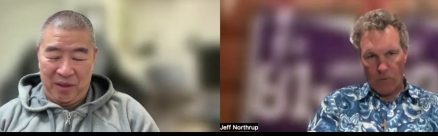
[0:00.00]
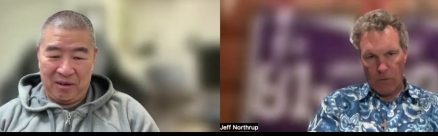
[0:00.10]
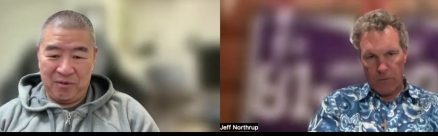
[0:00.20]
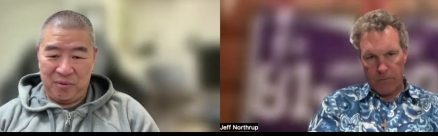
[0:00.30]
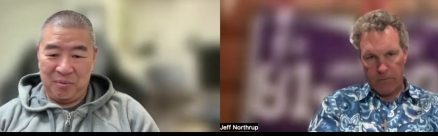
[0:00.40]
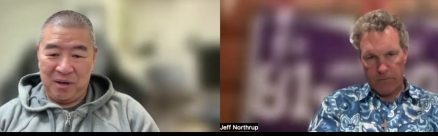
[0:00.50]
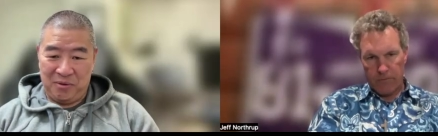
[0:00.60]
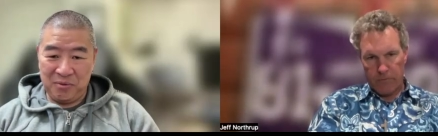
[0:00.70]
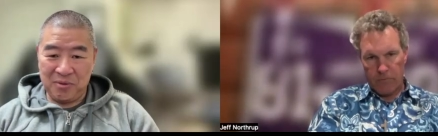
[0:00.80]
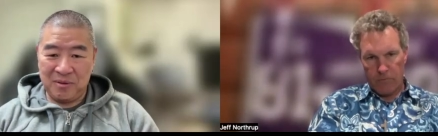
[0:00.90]
Speaker 1: eight different
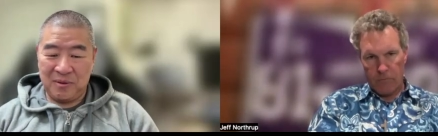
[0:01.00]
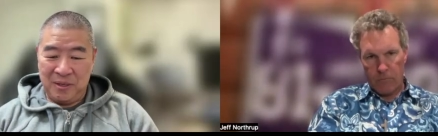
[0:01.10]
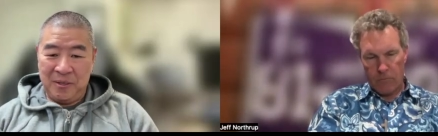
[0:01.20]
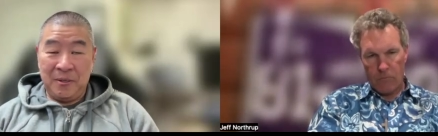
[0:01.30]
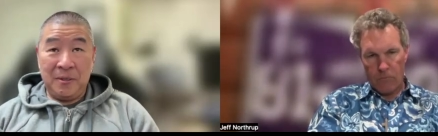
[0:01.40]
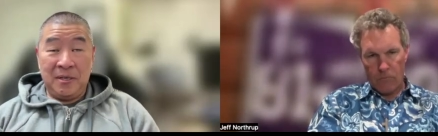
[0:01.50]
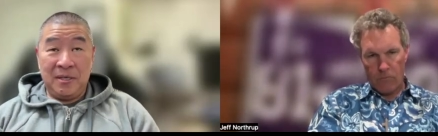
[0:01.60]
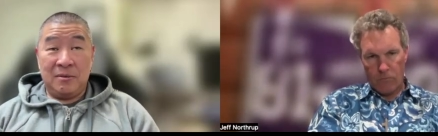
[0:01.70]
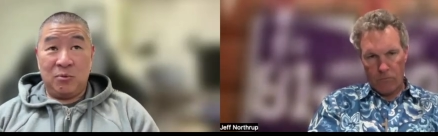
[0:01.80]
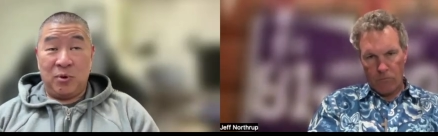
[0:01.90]
models
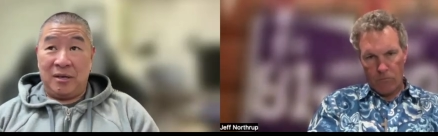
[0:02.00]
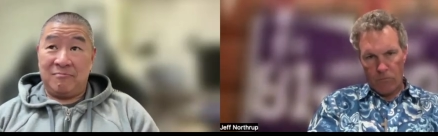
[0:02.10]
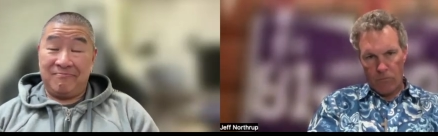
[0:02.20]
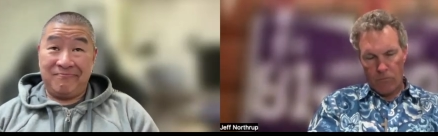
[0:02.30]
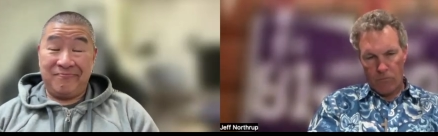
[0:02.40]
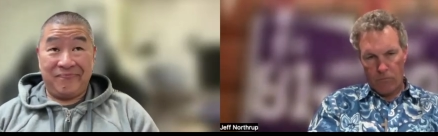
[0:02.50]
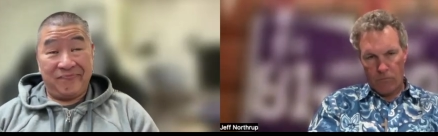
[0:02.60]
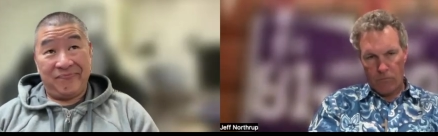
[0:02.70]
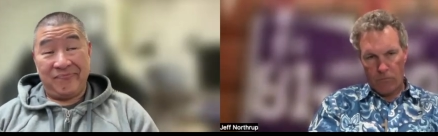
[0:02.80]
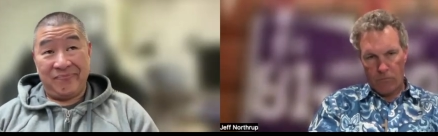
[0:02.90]
well
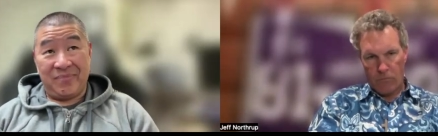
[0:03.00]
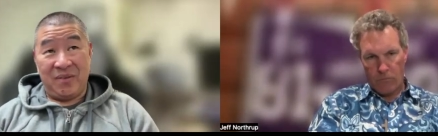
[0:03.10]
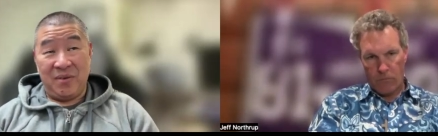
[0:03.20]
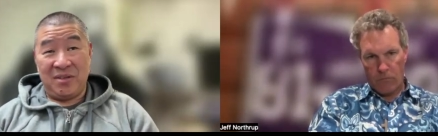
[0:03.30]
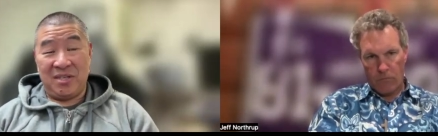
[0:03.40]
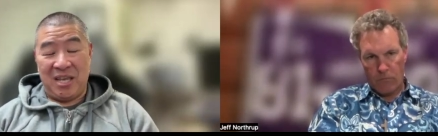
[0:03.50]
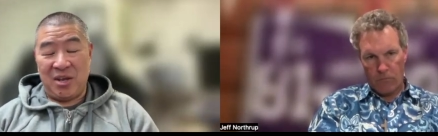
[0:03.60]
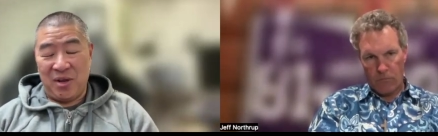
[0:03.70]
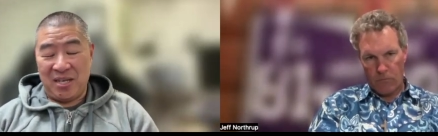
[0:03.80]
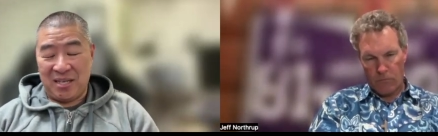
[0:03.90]
if you just
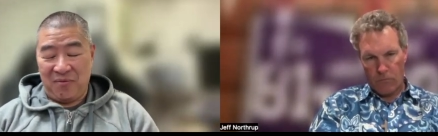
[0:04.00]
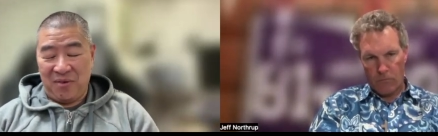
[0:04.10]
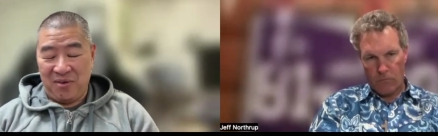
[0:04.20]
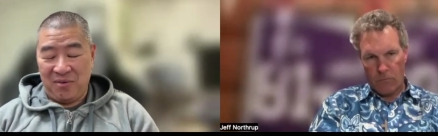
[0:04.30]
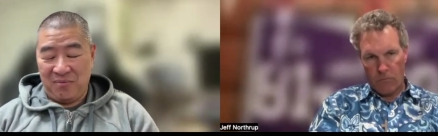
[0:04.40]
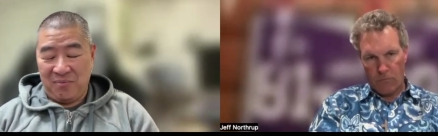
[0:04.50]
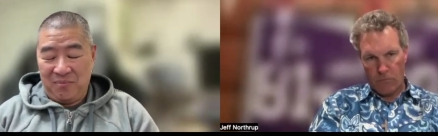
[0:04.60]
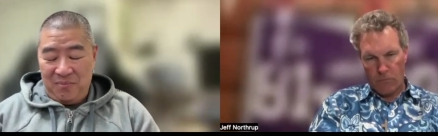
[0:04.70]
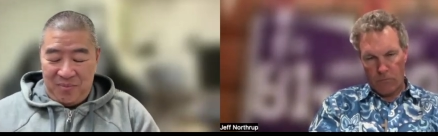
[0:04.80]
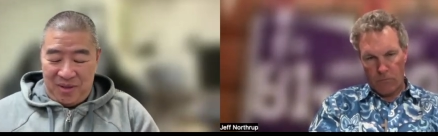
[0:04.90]
increase if you
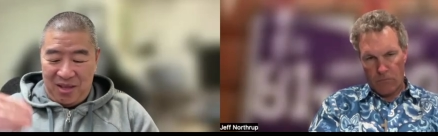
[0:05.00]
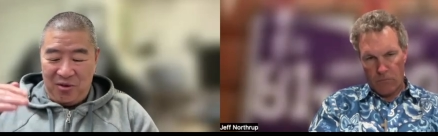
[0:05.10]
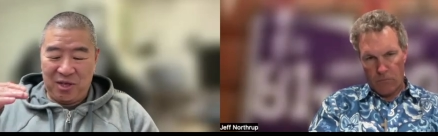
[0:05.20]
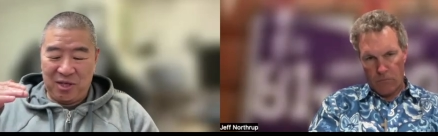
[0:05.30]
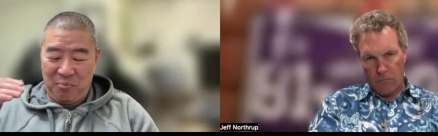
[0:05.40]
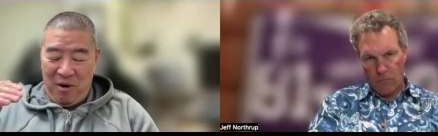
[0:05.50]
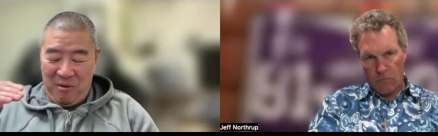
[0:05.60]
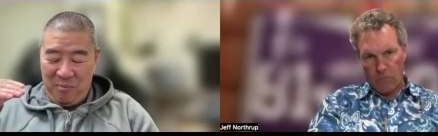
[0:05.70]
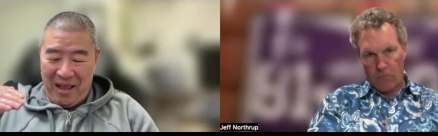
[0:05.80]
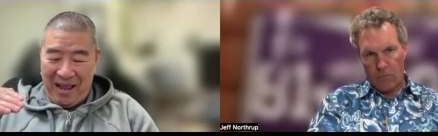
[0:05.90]
increase the parameter
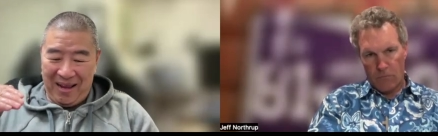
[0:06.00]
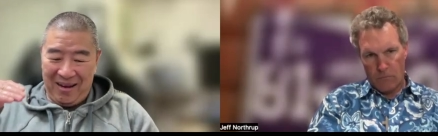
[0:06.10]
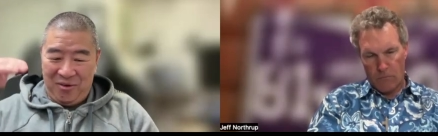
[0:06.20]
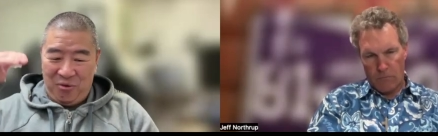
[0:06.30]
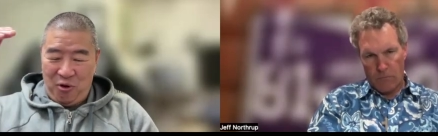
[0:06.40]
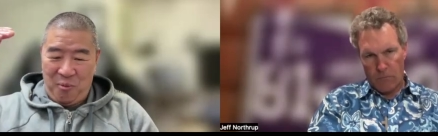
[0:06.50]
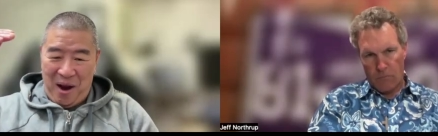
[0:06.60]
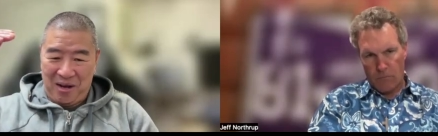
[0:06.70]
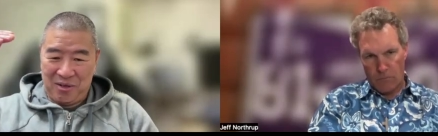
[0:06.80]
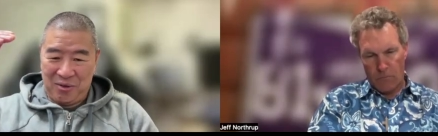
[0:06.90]
by order of
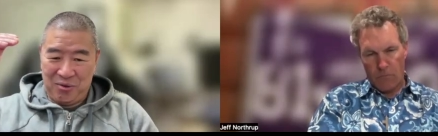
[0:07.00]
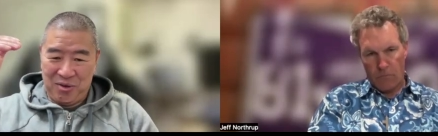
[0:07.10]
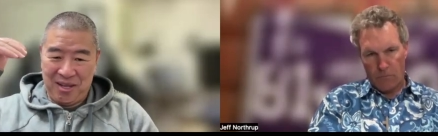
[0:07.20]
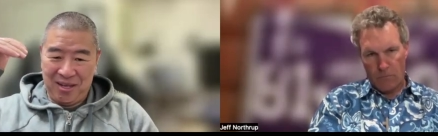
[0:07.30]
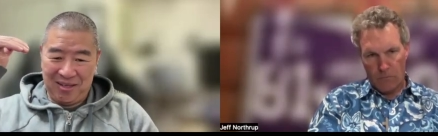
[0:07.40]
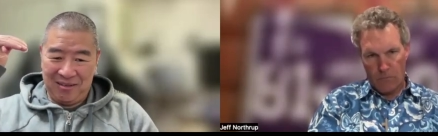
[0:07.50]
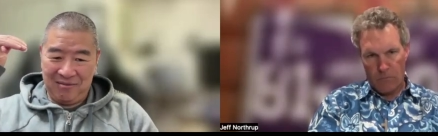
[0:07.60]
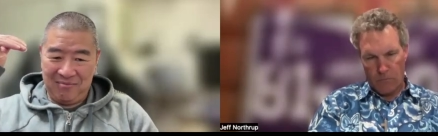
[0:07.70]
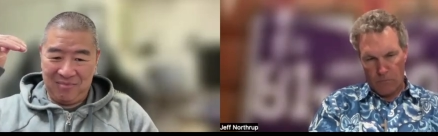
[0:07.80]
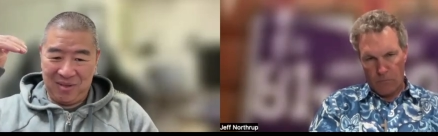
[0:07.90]
magnitude you get to
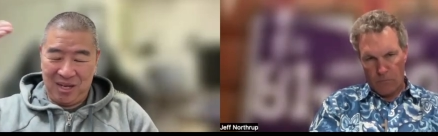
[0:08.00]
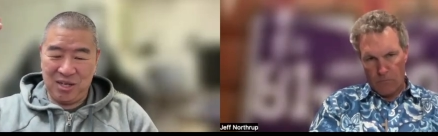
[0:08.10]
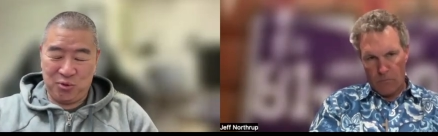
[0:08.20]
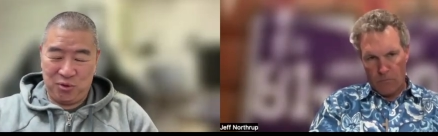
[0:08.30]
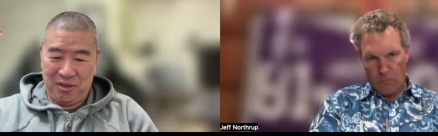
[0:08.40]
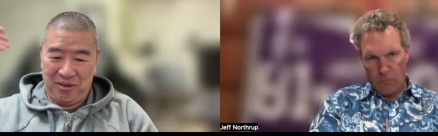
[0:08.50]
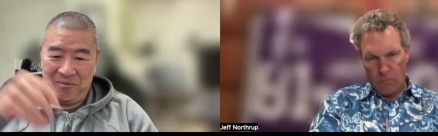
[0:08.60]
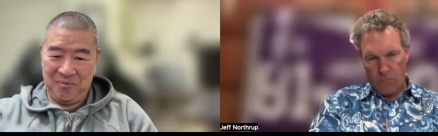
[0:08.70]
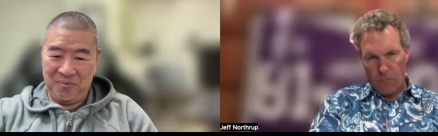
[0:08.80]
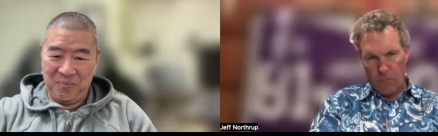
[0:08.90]
10 trillion
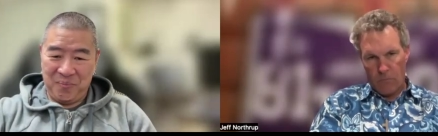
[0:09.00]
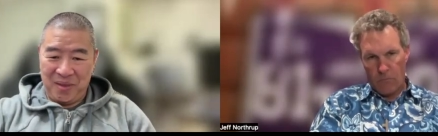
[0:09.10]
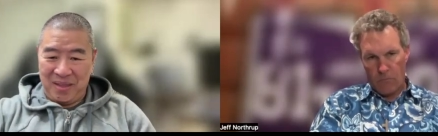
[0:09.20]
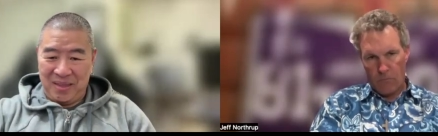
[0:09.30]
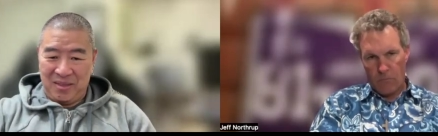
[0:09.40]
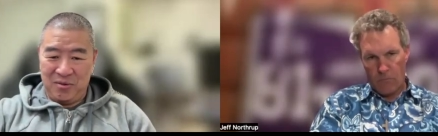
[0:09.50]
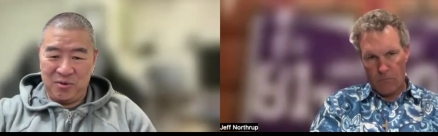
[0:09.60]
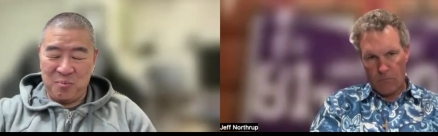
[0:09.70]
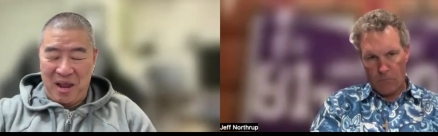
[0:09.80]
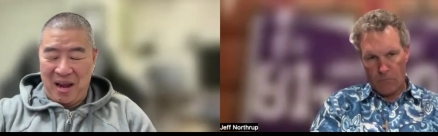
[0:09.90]
you just made
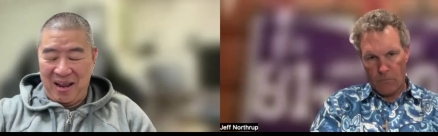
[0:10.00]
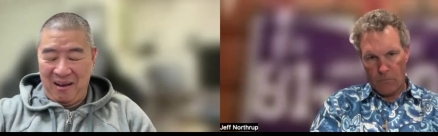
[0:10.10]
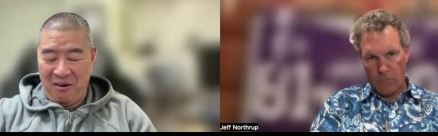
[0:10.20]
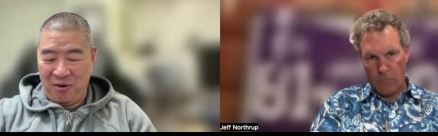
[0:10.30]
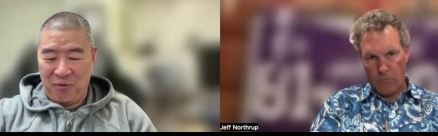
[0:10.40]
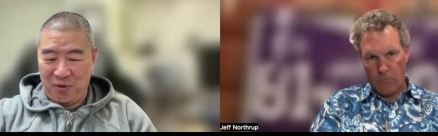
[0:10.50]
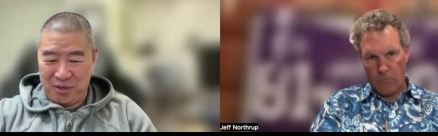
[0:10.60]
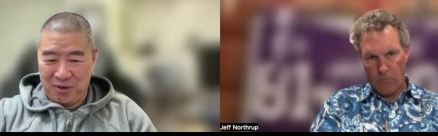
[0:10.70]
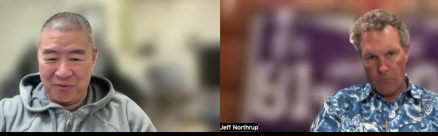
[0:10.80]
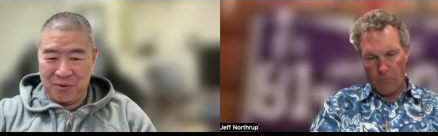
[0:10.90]
it harder for yourself
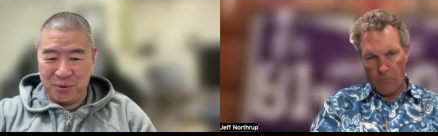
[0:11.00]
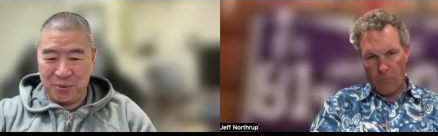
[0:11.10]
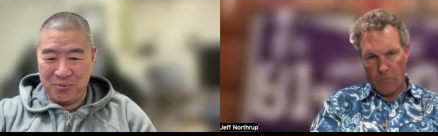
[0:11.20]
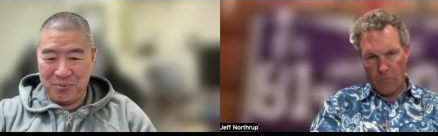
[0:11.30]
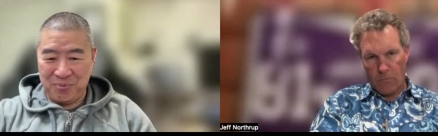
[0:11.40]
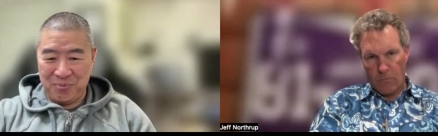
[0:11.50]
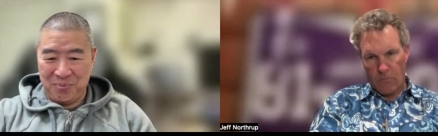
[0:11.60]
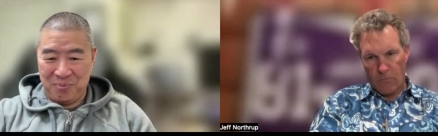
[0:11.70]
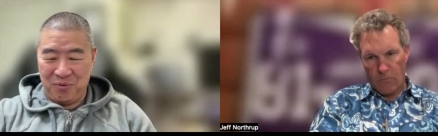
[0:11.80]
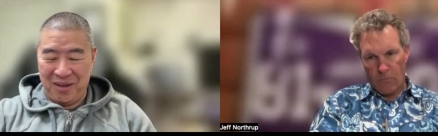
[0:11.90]
to prevent
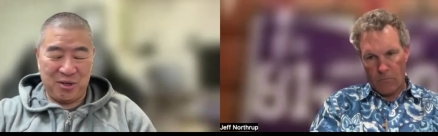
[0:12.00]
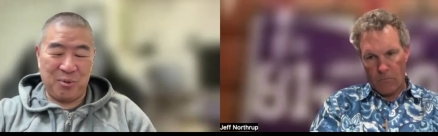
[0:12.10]
jailbreaking.